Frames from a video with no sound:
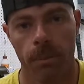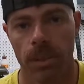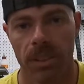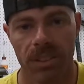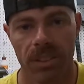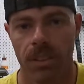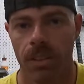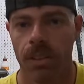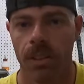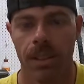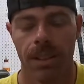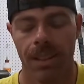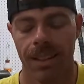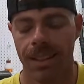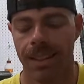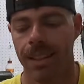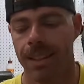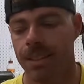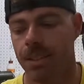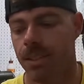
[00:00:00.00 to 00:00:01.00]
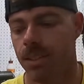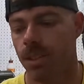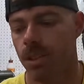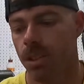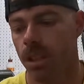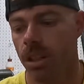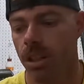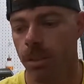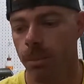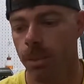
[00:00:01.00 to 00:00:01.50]
But this is
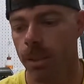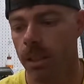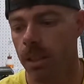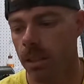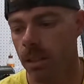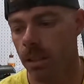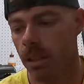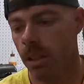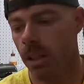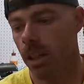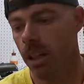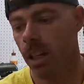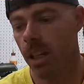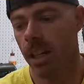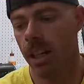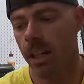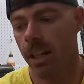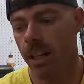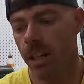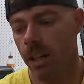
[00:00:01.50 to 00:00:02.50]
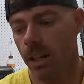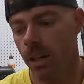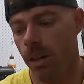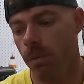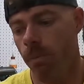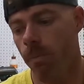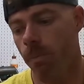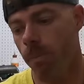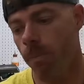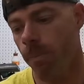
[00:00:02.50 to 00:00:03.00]
just going to be,
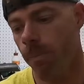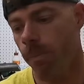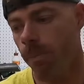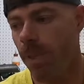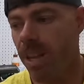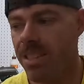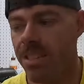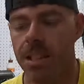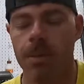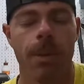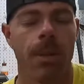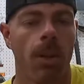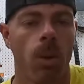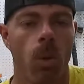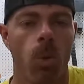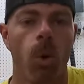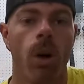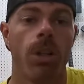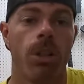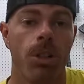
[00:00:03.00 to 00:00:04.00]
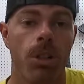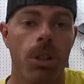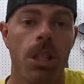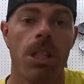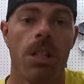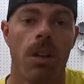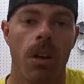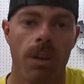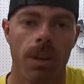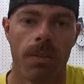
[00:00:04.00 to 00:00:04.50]
that's going to be the one
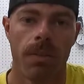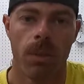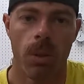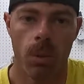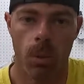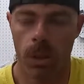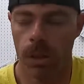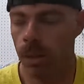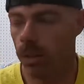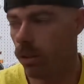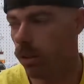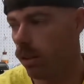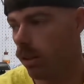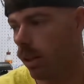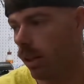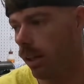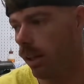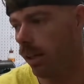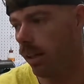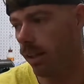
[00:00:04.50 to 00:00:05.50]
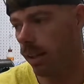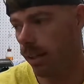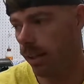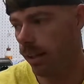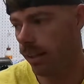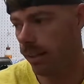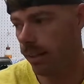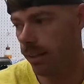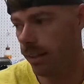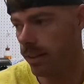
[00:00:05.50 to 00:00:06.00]
cheat code, if you will.
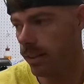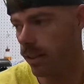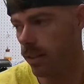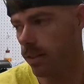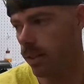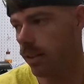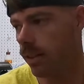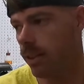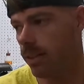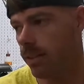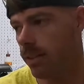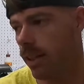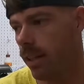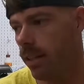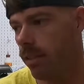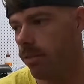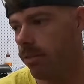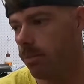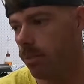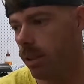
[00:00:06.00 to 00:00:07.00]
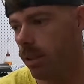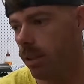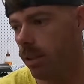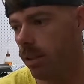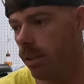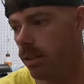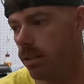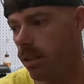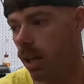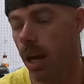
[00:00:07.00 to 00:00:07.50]
It's just going to save
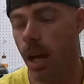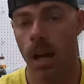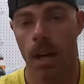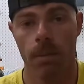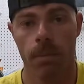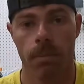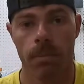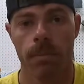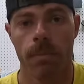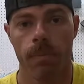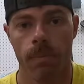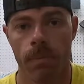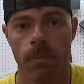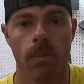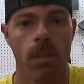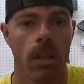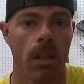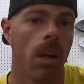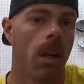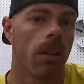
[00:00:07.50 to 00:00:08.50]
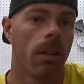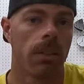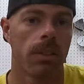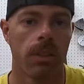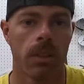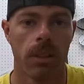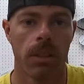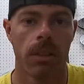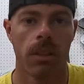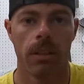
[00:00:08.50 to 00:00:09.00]
me time,
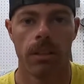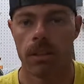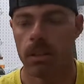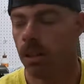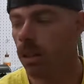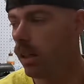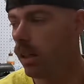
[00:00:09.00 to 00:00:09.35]
honestly.